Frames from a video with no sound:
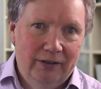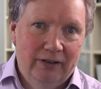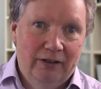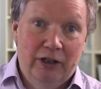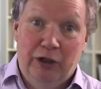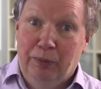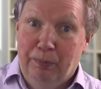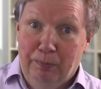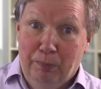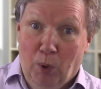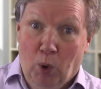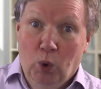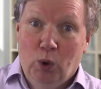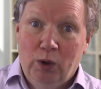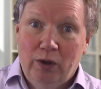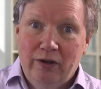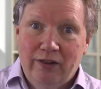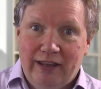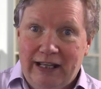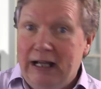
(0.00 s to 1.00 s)
the
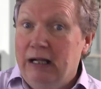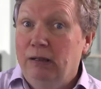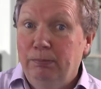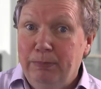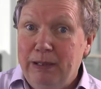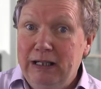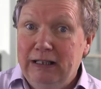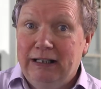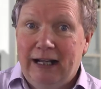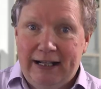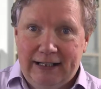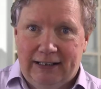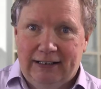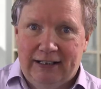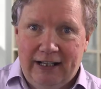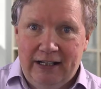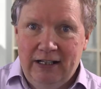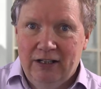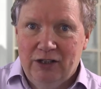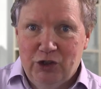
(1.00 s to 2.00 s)
more they'll be
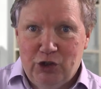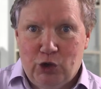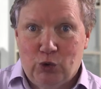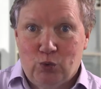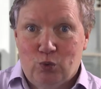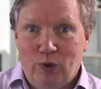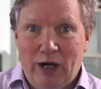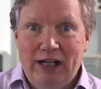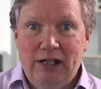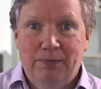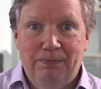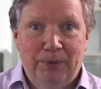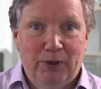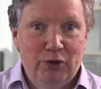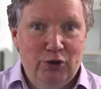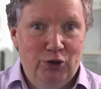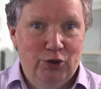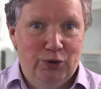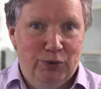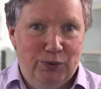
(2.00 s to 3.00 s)
likely to write
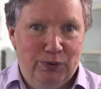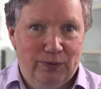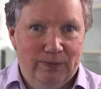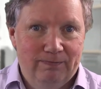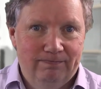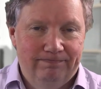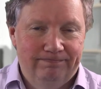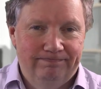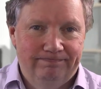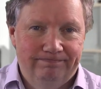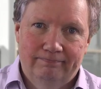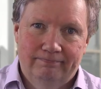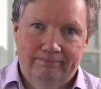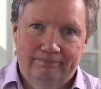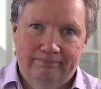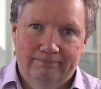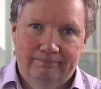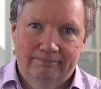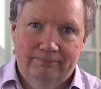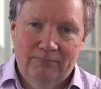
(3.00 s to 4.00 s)
about you.
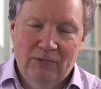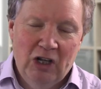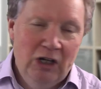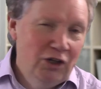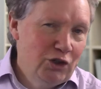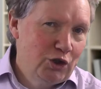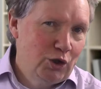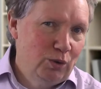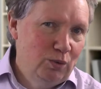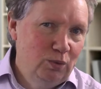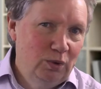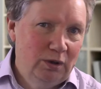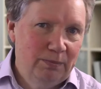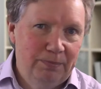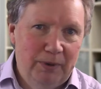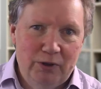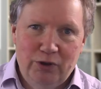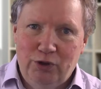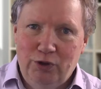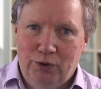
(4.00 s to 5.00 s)
So what
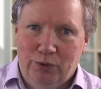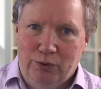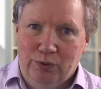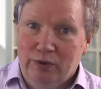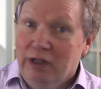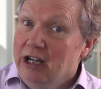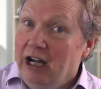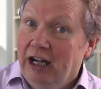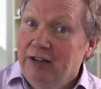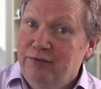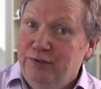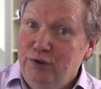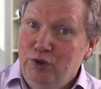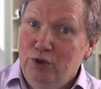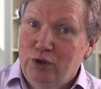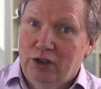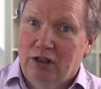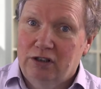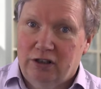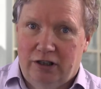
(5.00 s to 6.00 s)
about you? Have
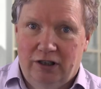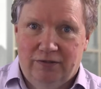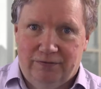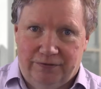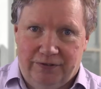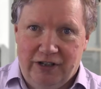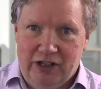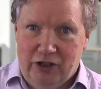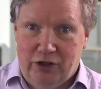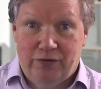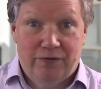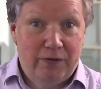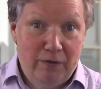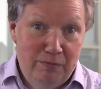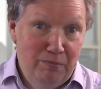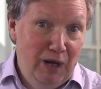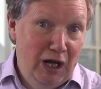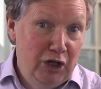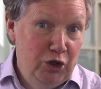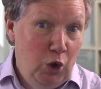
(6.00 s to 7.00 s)
you got coverage
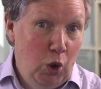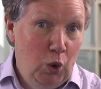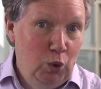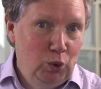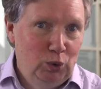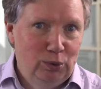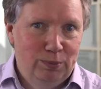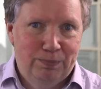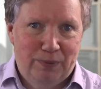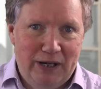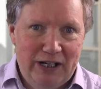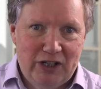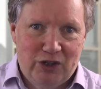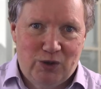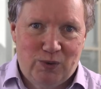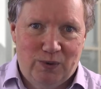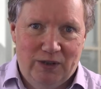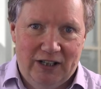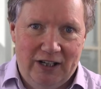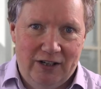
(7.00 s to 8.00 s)
from an old
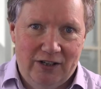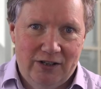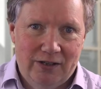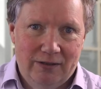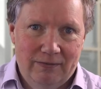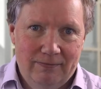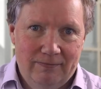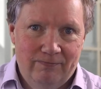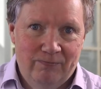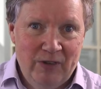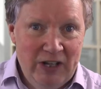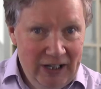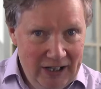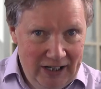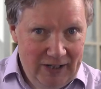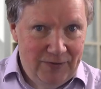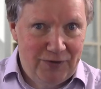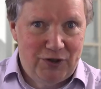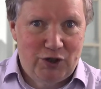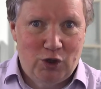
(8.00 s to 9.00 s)
press release?
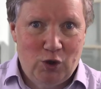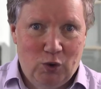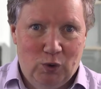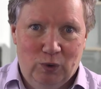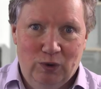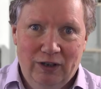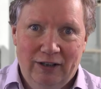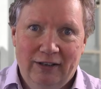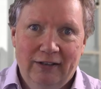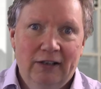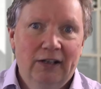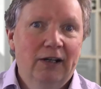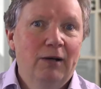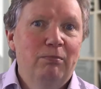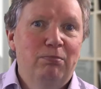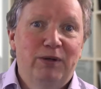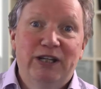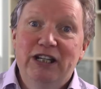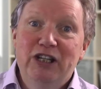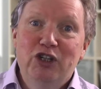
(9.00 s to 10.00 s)
If so,
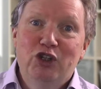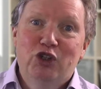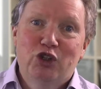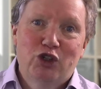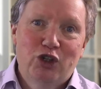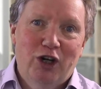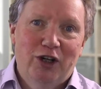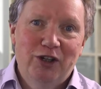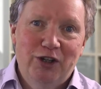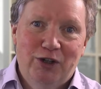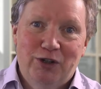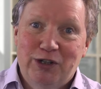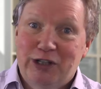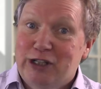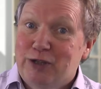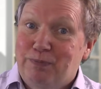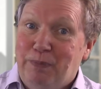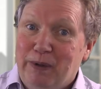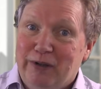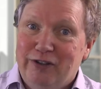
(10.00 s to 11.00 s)
please share your
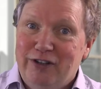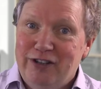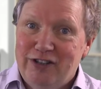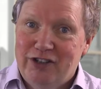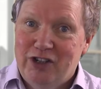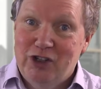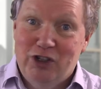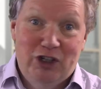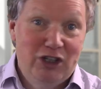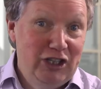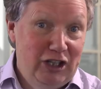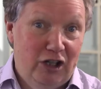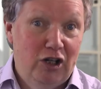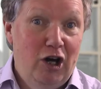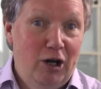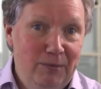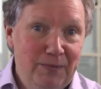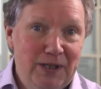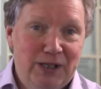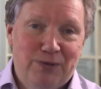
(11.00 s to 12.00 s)
experiences in the
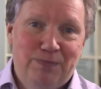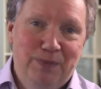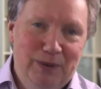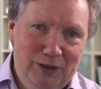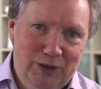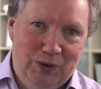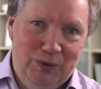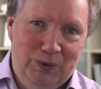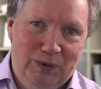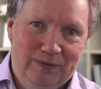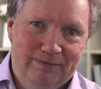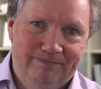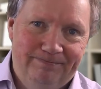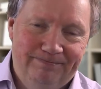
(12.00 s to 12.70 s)
comments below.